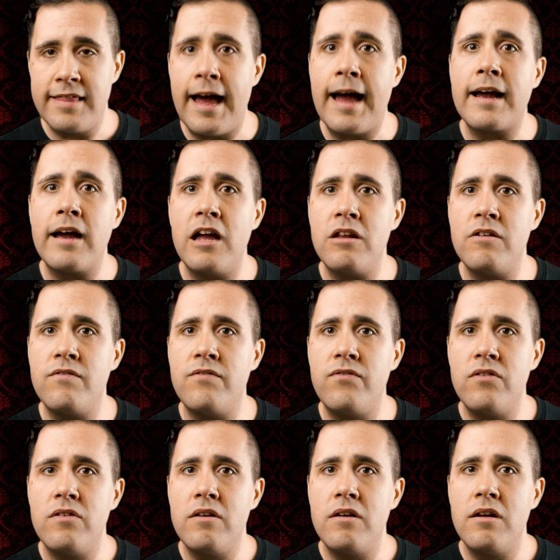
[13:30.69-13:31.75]
that kind of
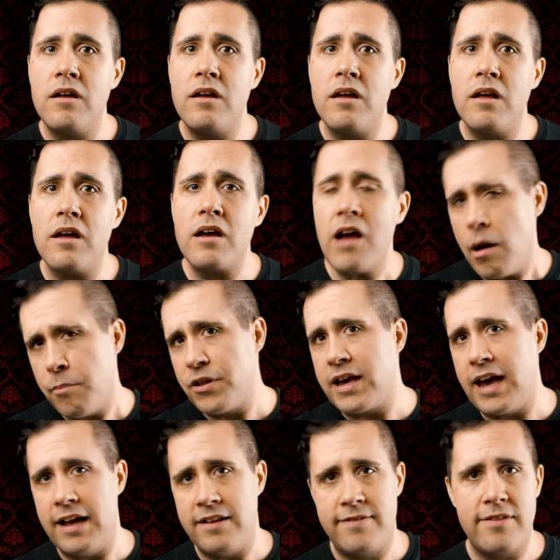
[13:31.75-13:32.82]

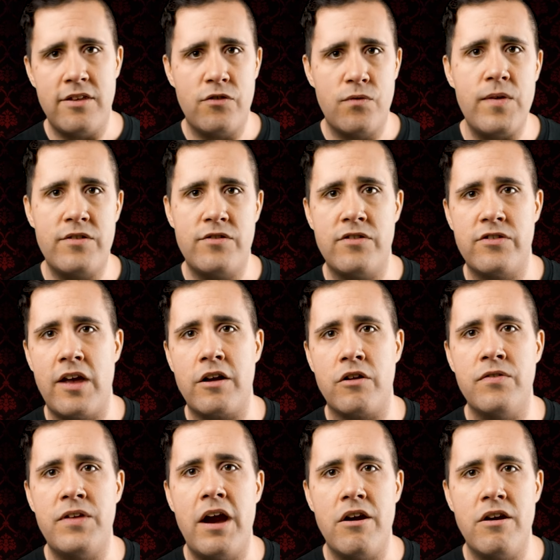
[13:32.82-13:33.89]
complicates this vicious
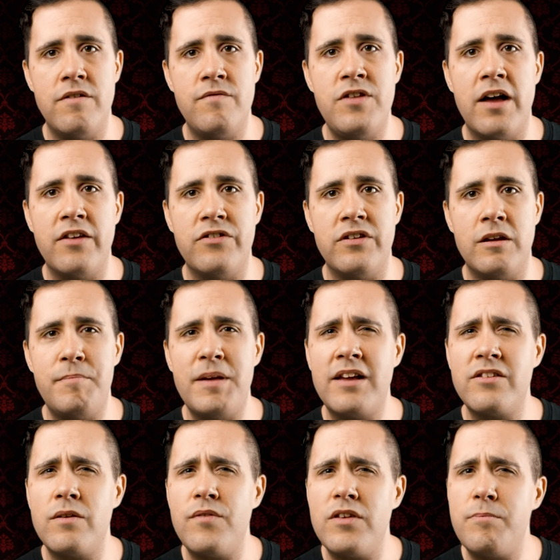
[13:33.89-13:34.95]
cycle narrative, doesn't it?
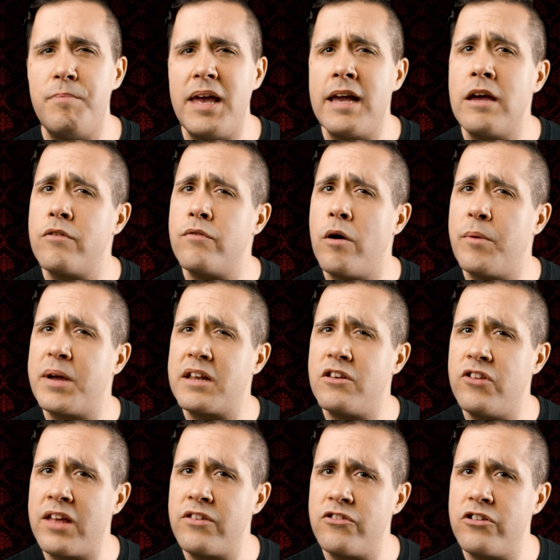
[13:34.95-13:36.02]
Because if his big heroic
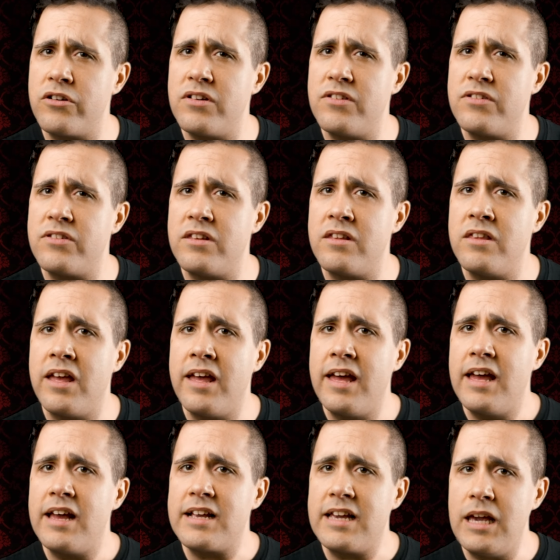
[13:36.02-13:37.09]
gesture is to
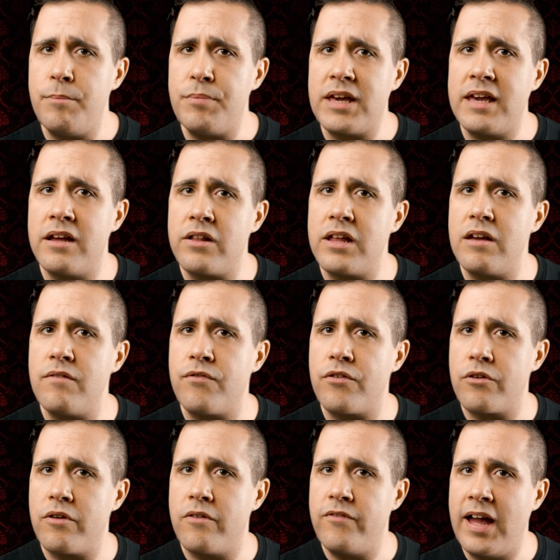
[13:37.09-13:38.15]
keep killing
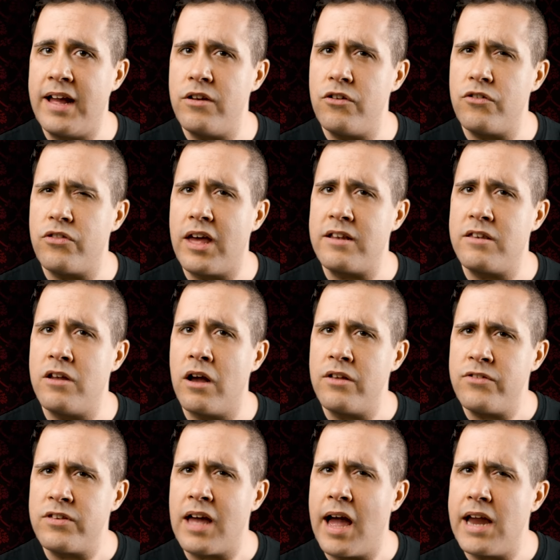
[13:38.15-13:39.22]
for revenge, that
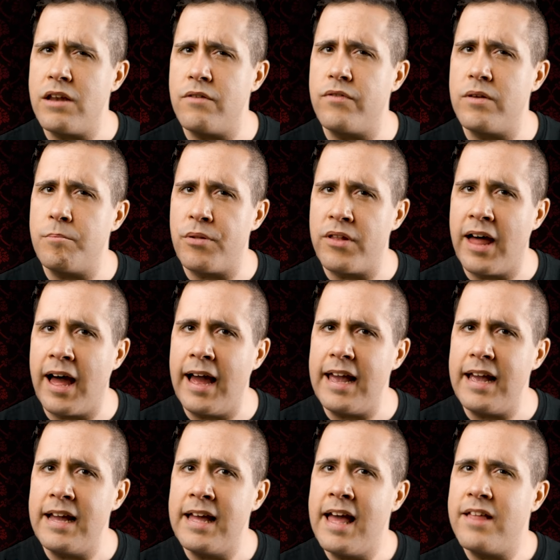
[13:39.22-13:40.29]
does kind of
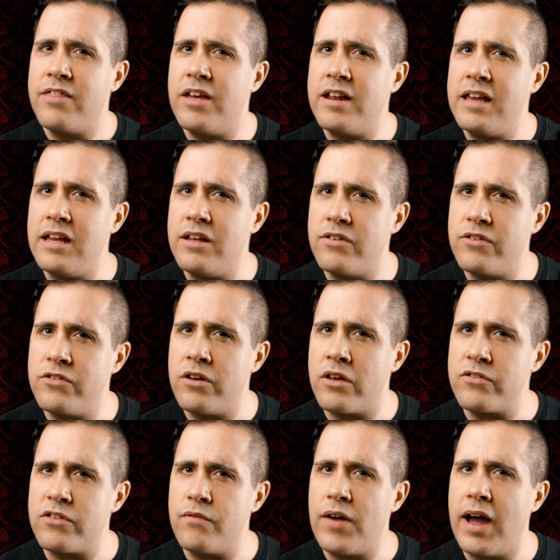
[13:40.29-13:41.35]
imply that he is
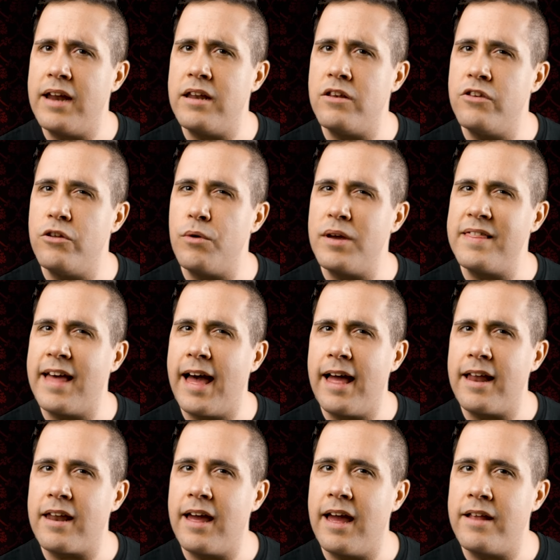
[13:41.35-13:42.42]
justified in doing
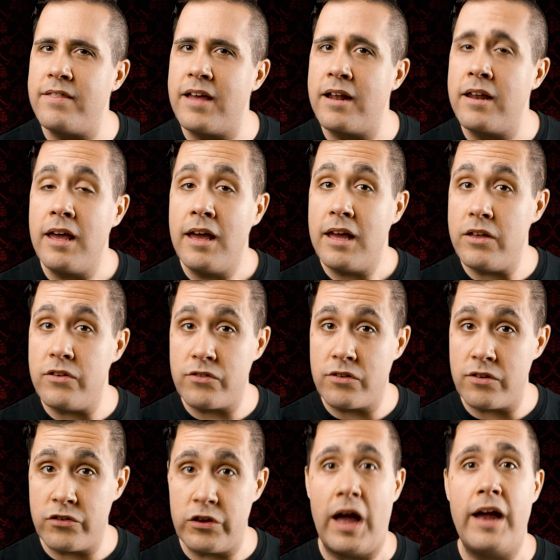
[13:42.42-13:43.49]
that and that his
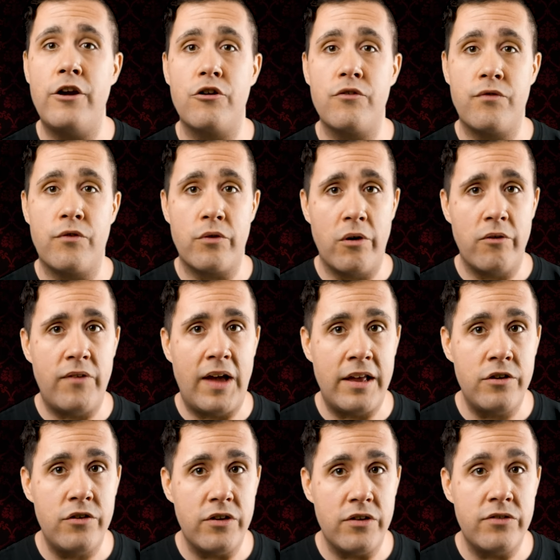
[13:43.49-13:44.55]
desire for
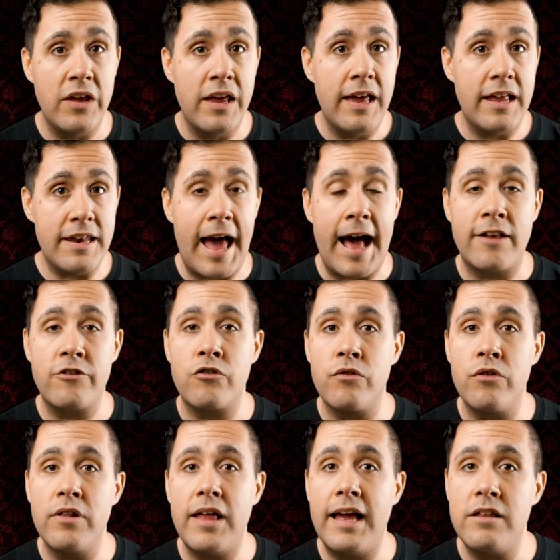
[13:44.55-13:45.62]
revenge is
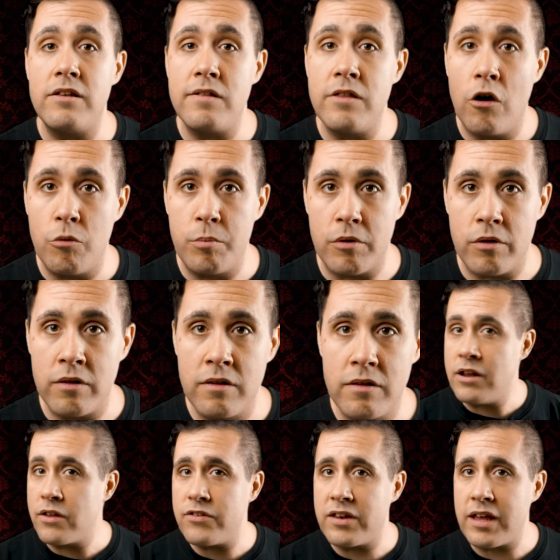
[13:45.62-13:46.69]
natural and noble.
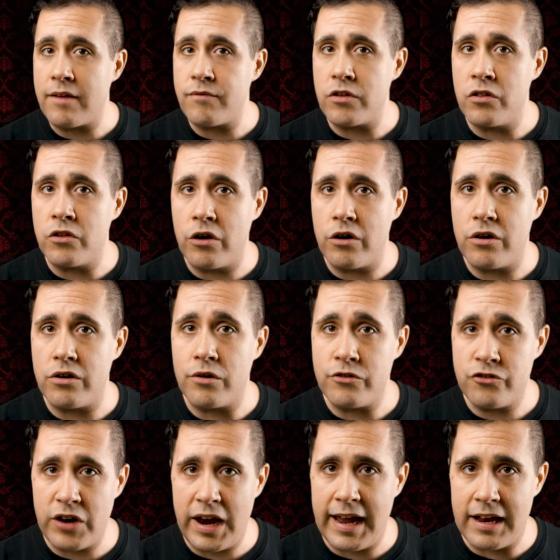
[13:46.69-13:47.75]
He doesn't have to learn or
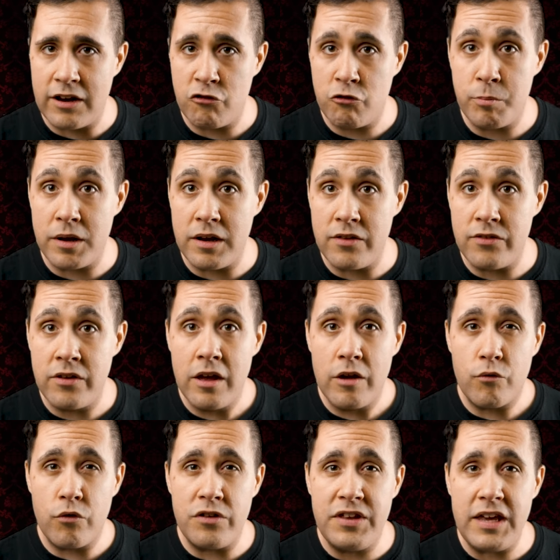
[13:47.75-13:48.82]
change, but is
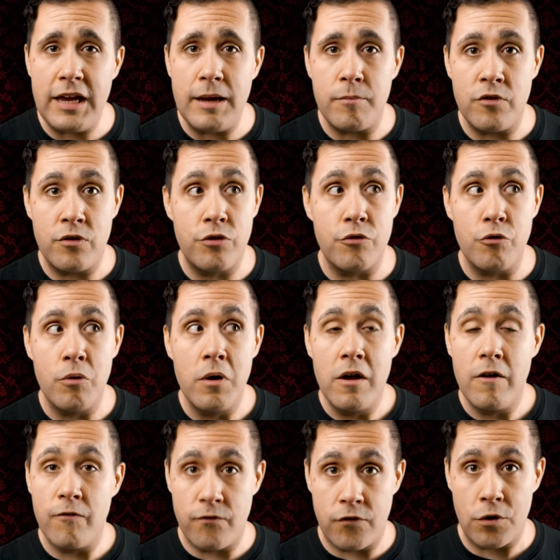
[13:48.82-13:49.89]
redeemed through
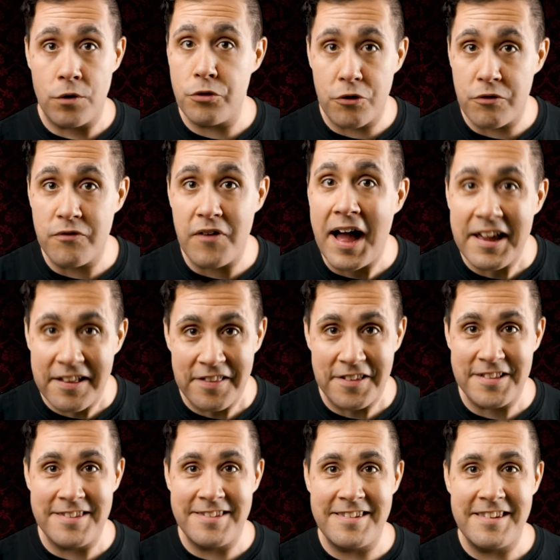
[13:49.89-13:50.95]
further
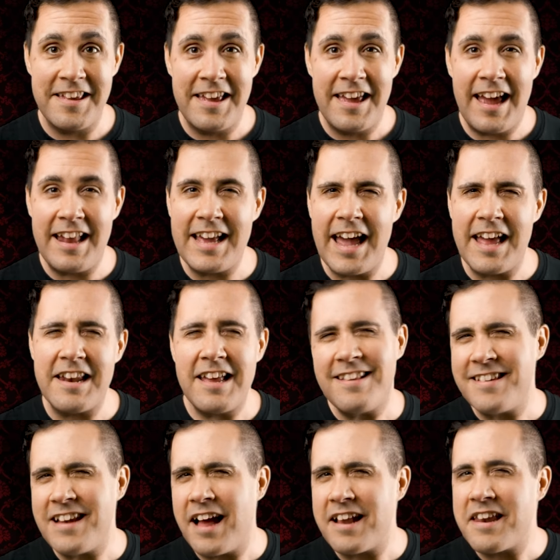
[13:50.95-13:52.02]
violence. And again,
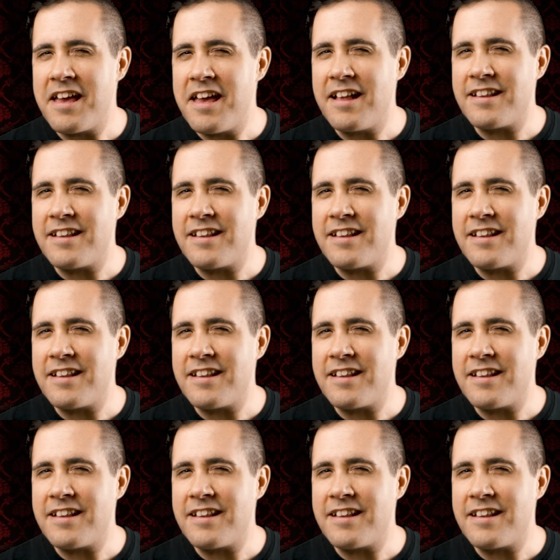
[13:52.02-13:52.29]
it's not